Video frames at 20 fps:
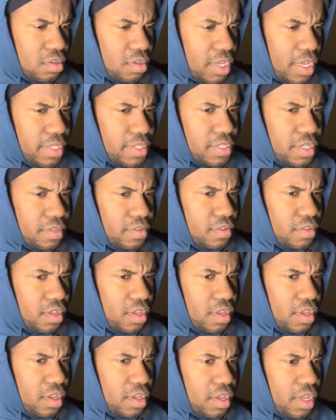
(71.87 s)
It's a
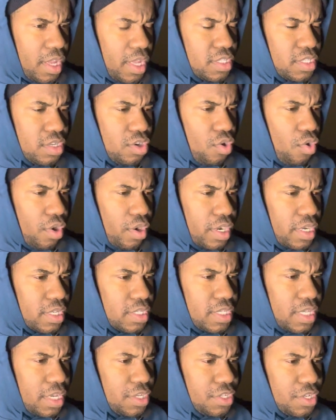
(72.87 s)
it's an
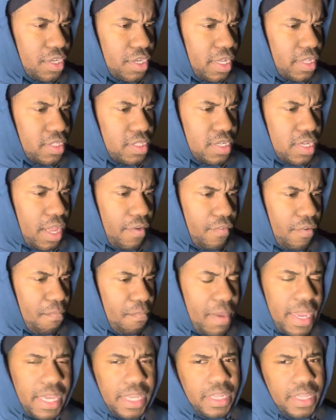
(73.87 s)
organization that's never
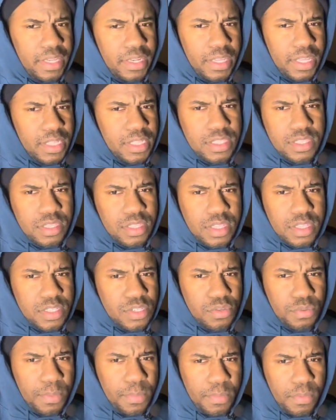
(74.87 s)
made it into the
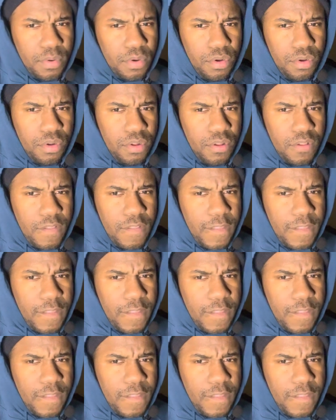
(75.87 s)
Super Bowl.